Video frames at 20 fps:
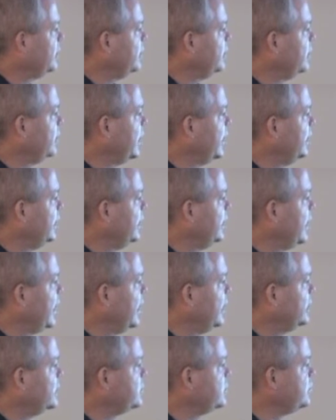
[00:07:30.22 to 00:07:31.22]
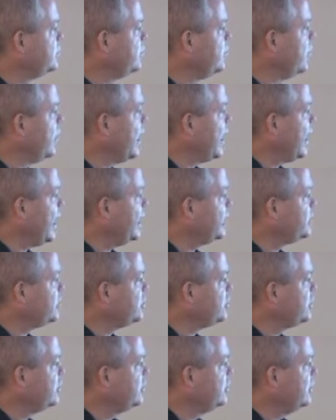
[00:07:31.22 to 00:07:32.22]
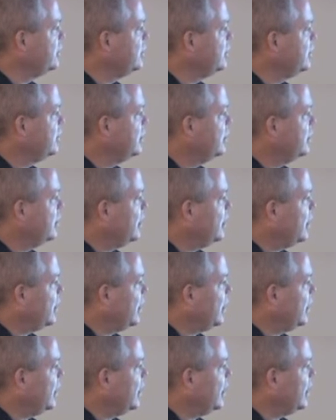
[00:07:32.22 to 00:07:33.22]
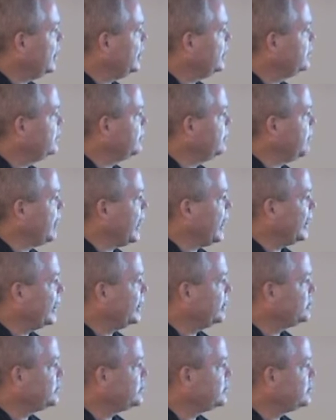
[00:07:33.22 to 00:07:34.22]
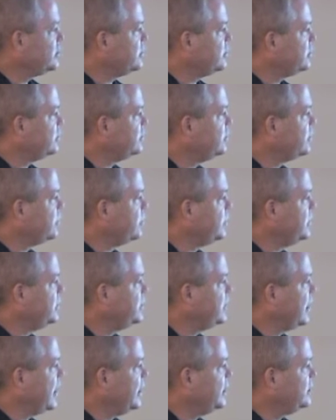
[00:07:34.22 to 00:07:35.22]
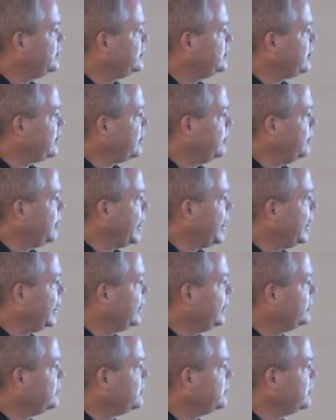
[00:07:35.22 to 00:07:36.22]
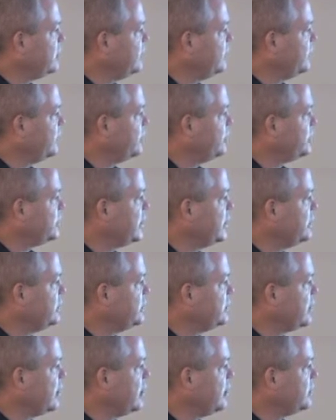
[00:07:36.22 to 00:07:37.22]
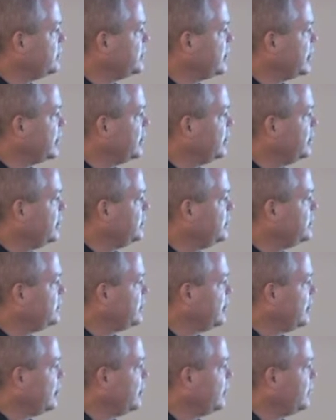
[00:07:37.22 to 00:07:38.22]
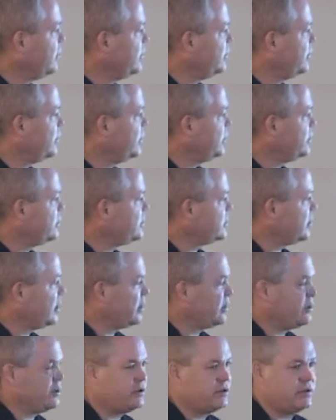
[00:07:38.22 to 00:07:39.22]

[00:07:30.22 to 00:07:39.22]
Then the eggs will hatch into maggots. There's 3 stages of the maggots: the first instar, second instar, third instar.